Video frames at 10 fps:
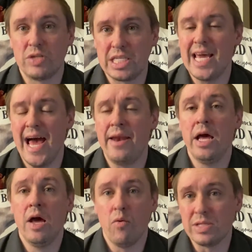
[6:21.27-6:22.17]
which again
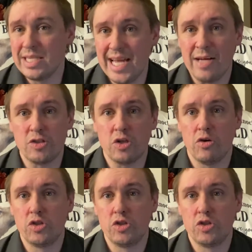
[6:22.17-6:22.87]
was announced